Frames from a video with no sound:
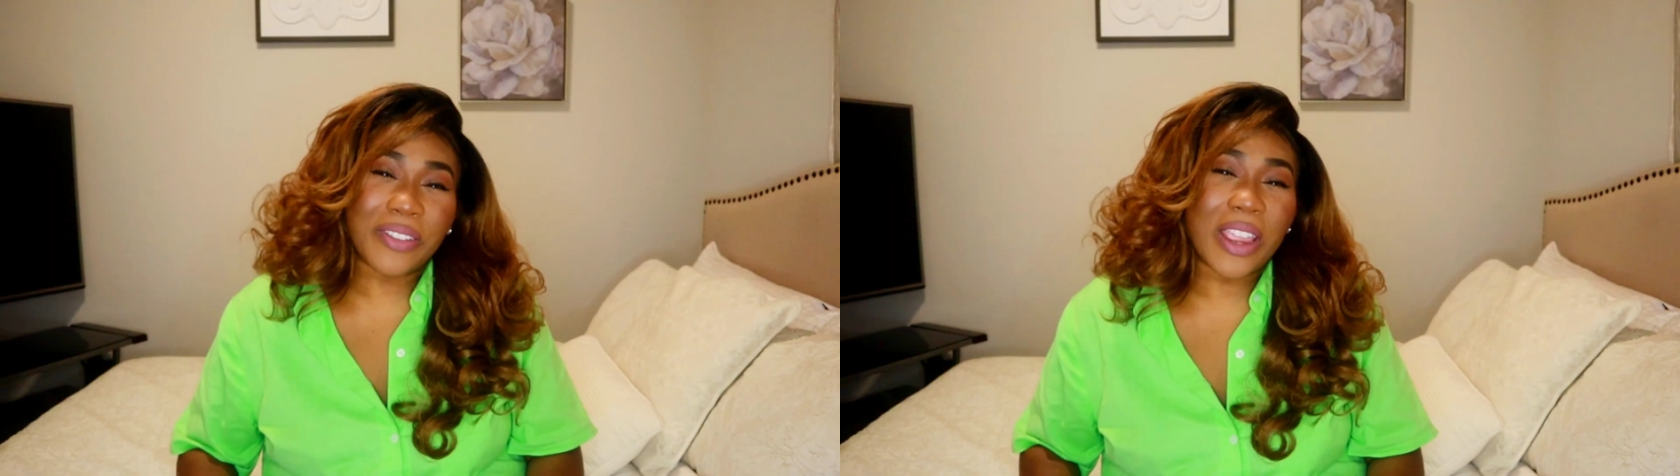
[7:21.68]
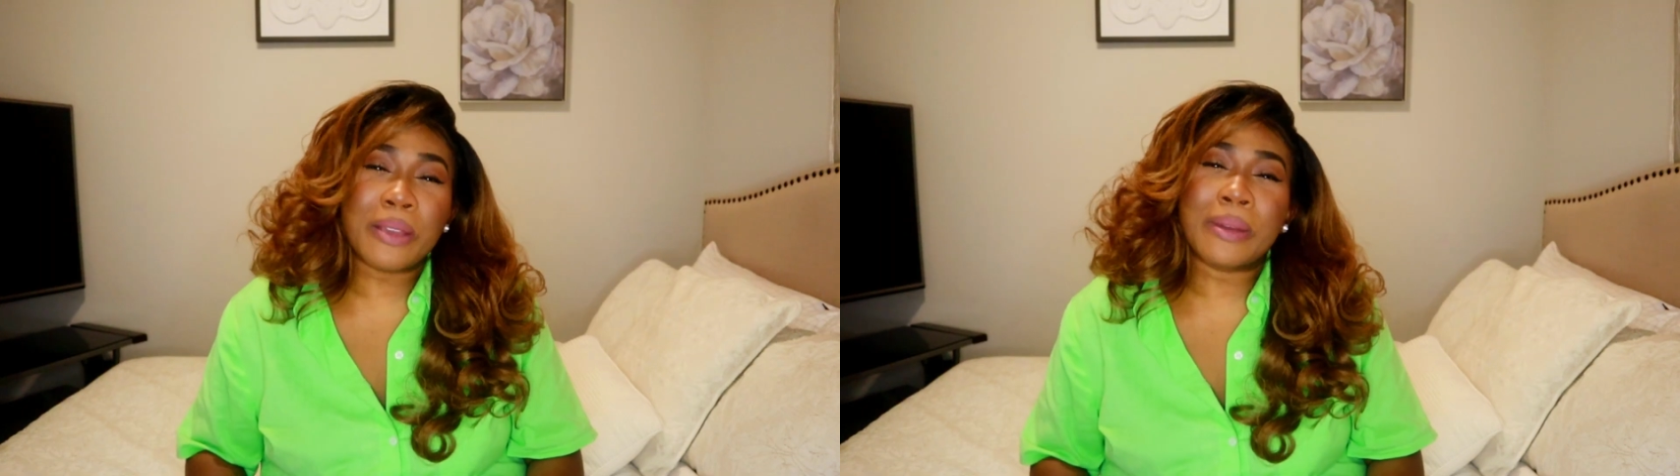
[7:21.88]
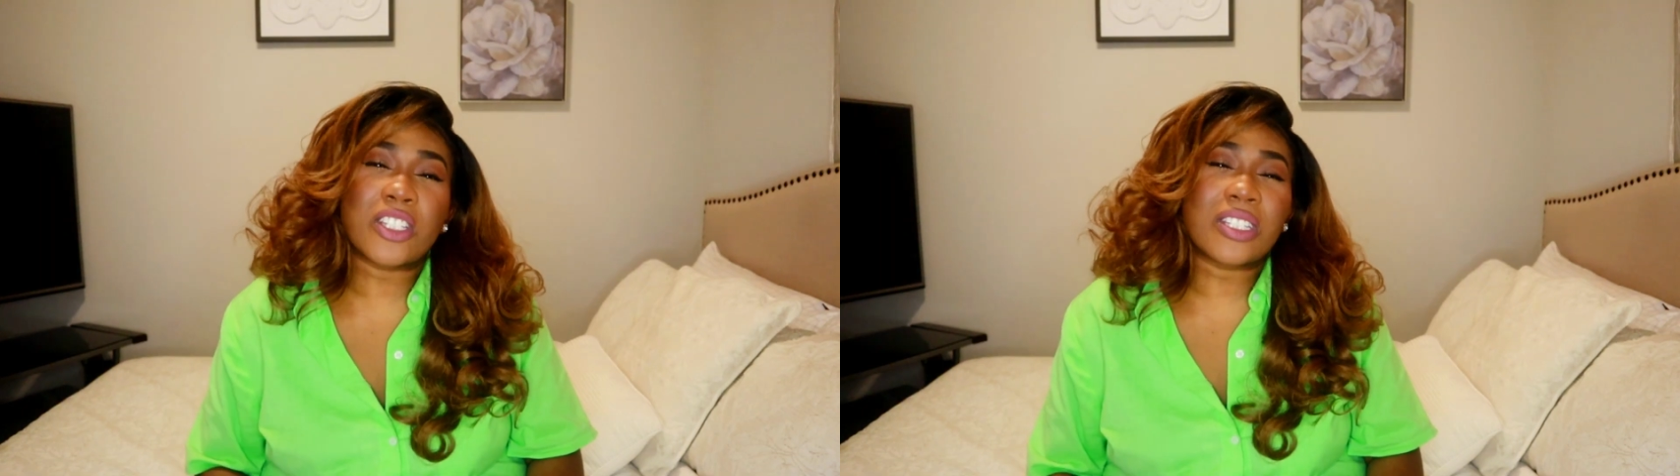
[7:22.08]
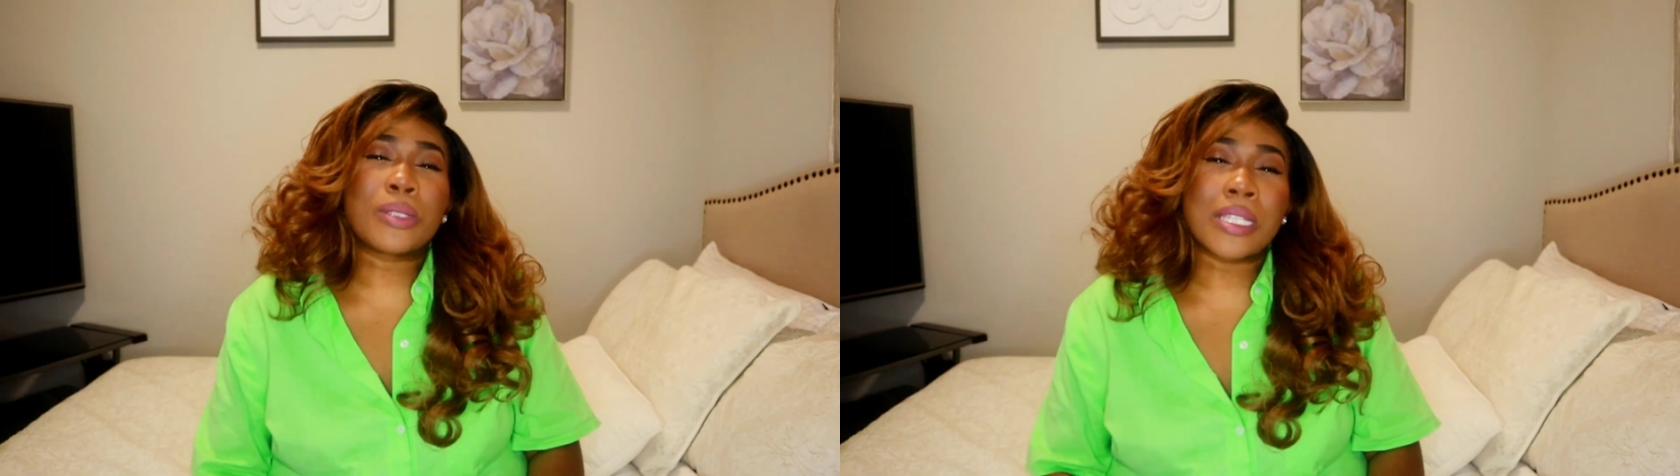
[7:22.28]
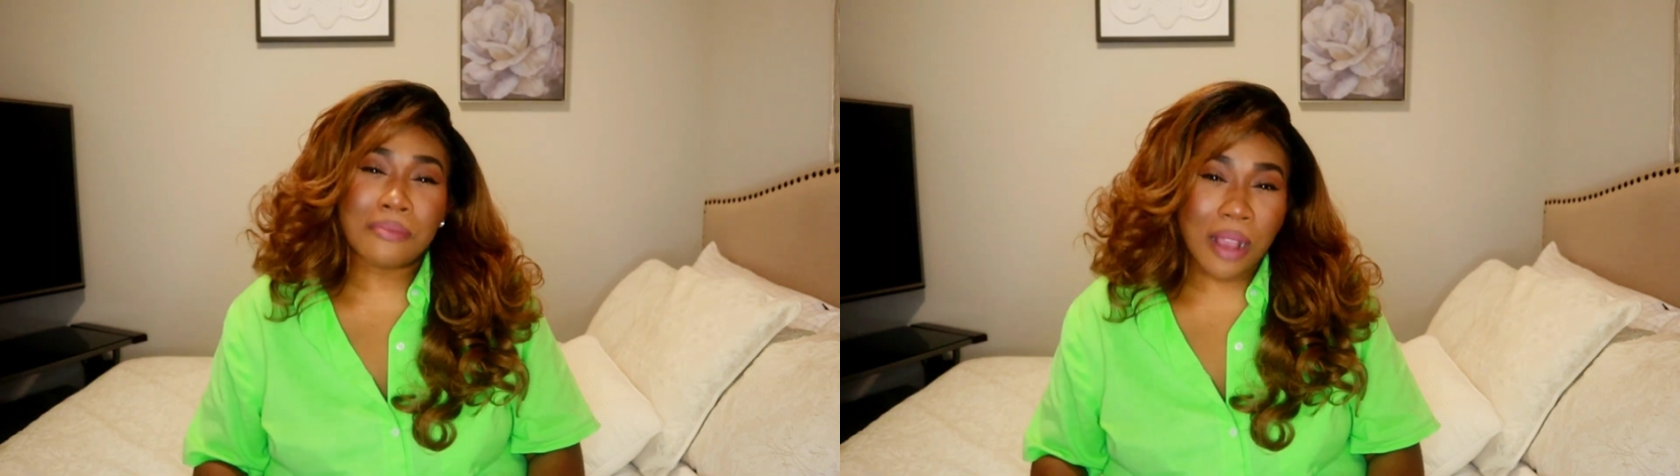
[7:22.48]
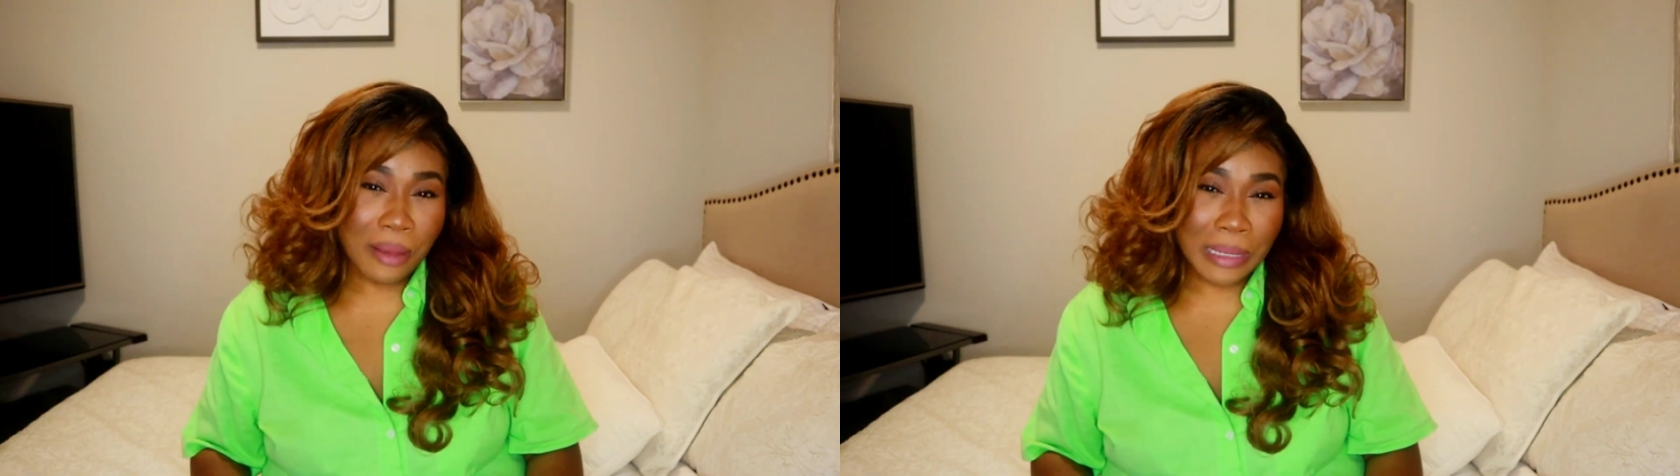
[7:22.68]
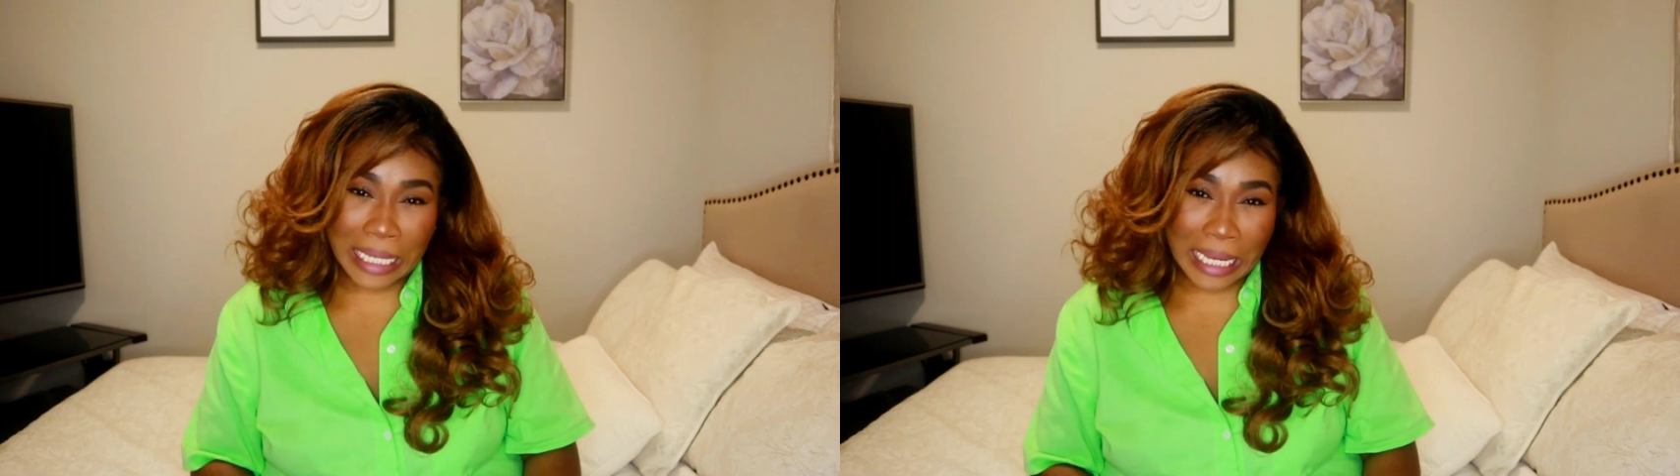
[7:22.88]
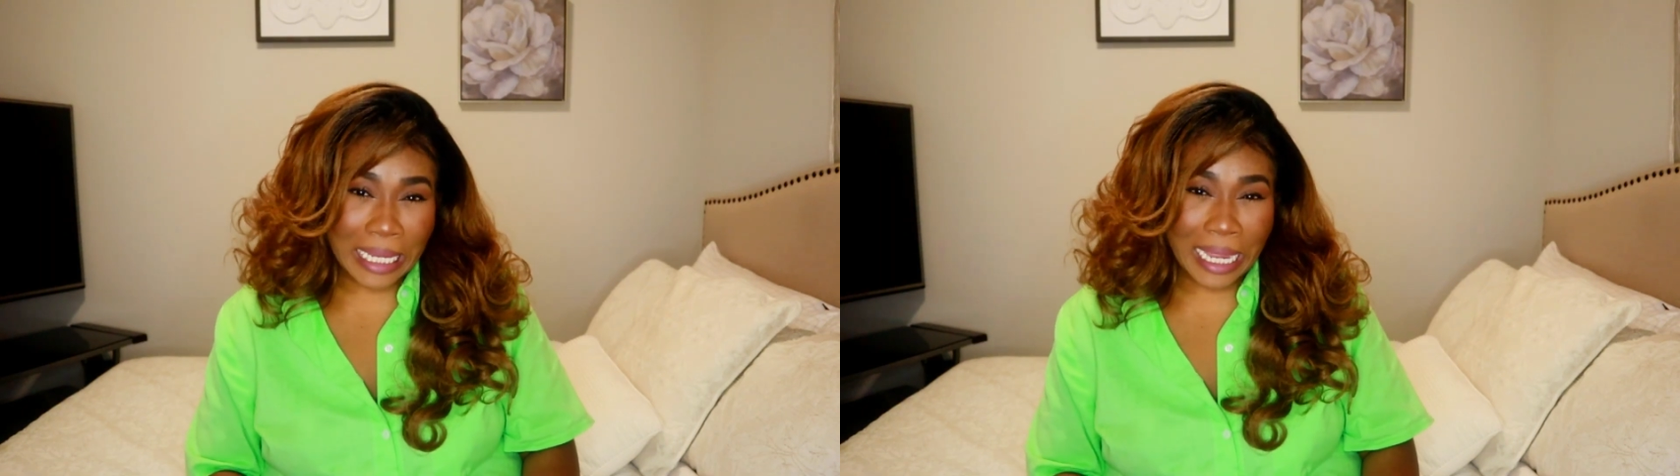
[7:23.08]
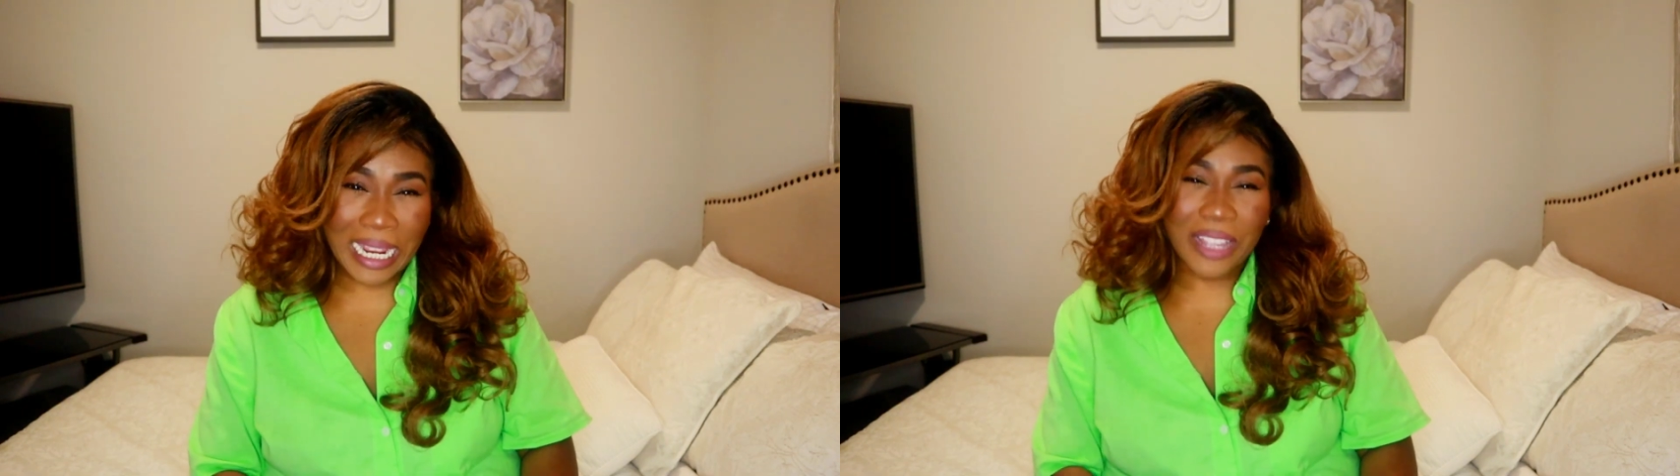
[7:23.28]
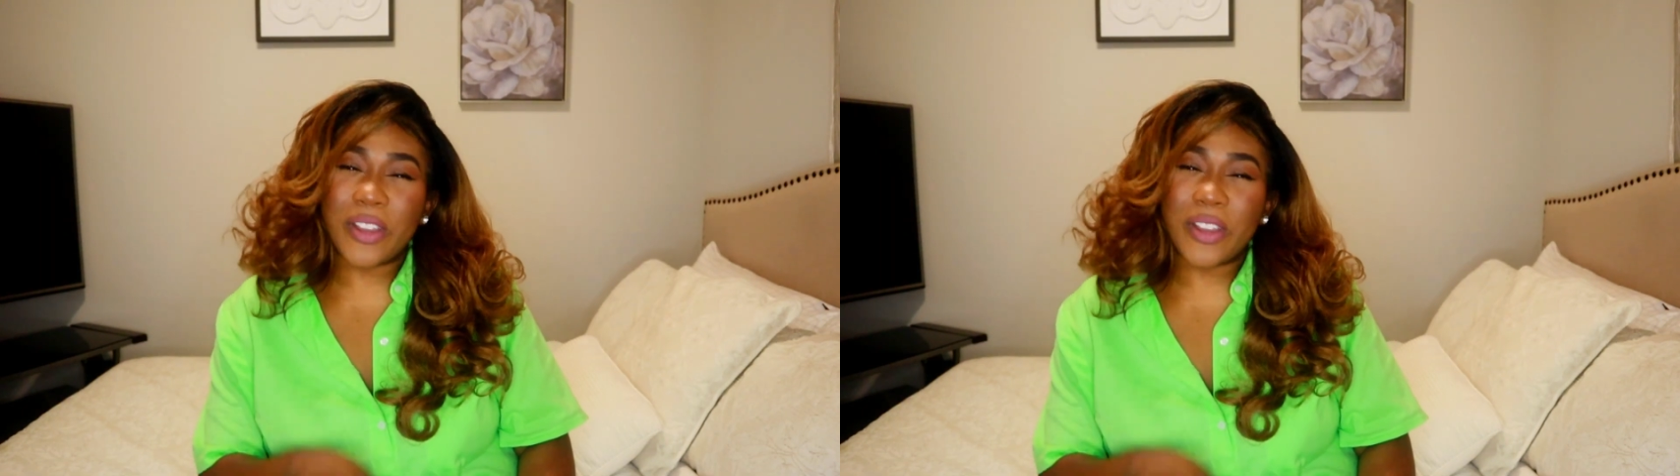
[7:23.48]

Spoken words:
Very much Rose's mom in Titanic,